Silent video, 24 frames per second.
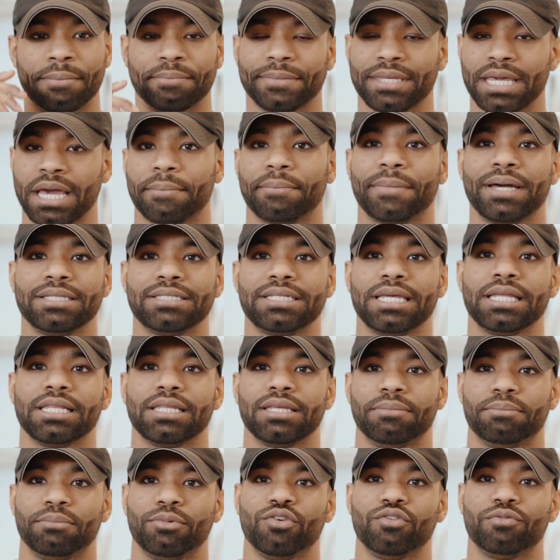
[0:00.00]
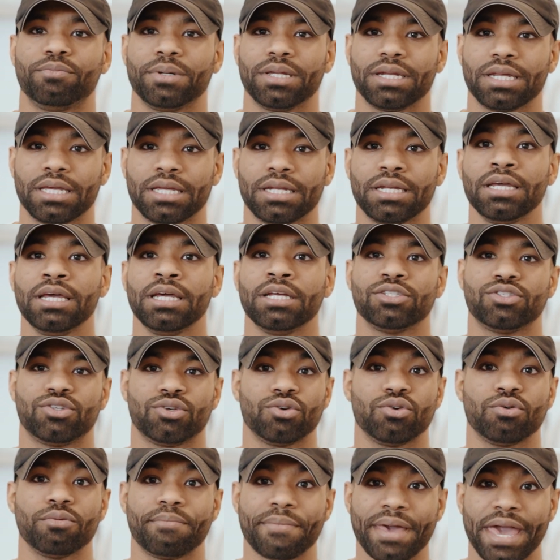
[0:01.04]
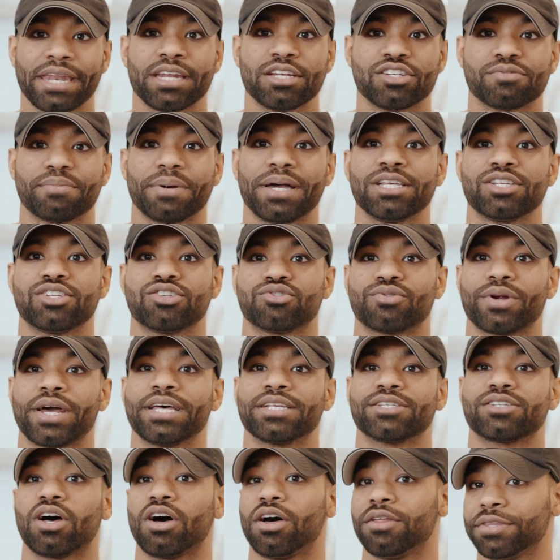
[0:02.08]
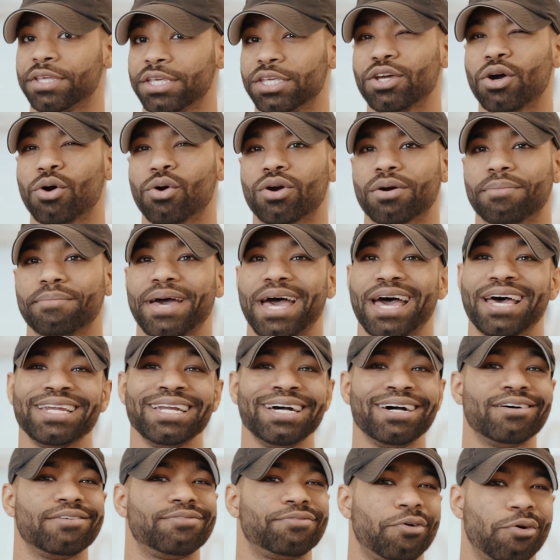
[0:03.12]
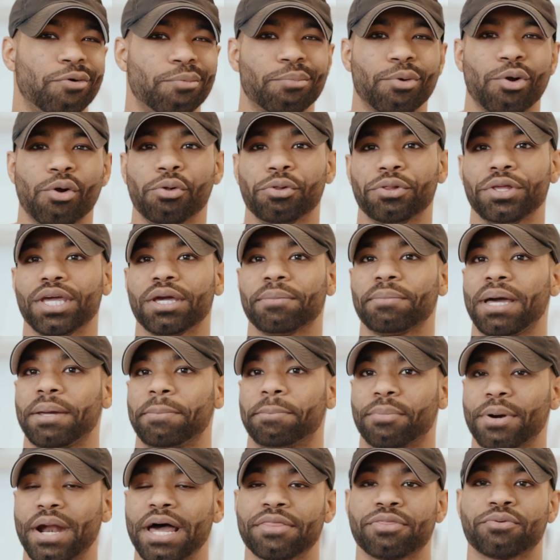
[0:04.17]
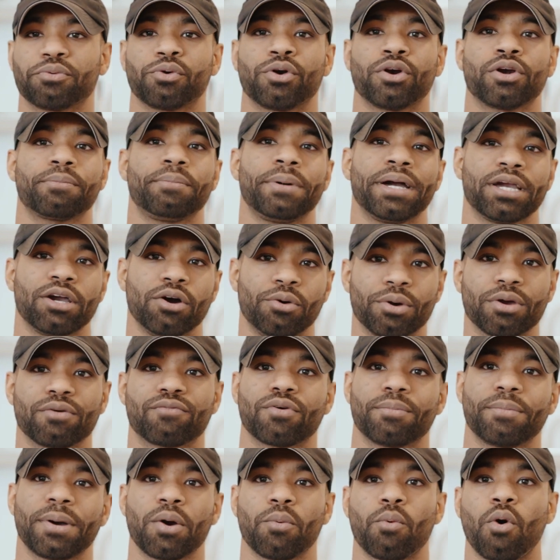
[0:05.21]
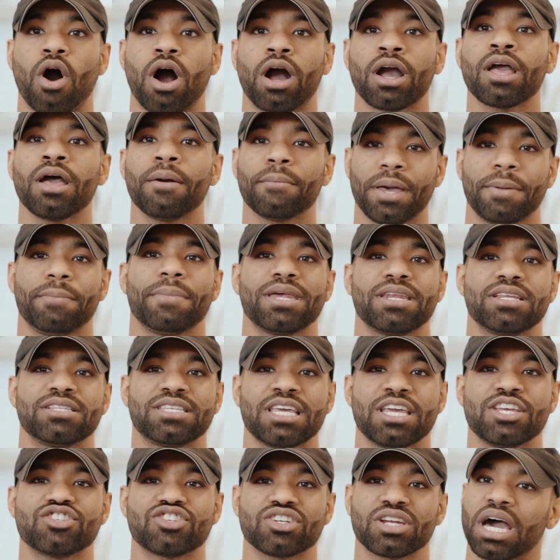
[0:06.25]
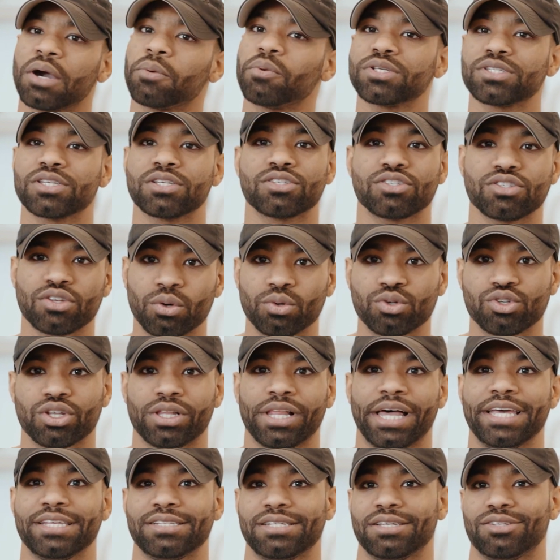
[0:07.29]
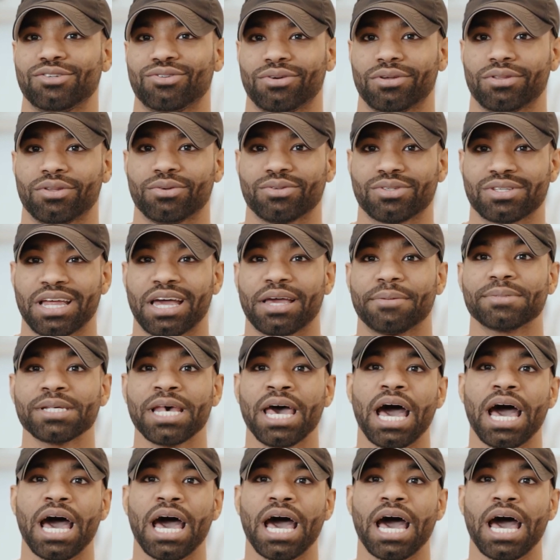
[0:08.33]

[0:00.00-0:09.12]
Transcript: get my daily movement in, to manage my stress on the yoga mat, foam rolling, my breath work, my going for my walk, my meditation. I wasn't socializing during those times.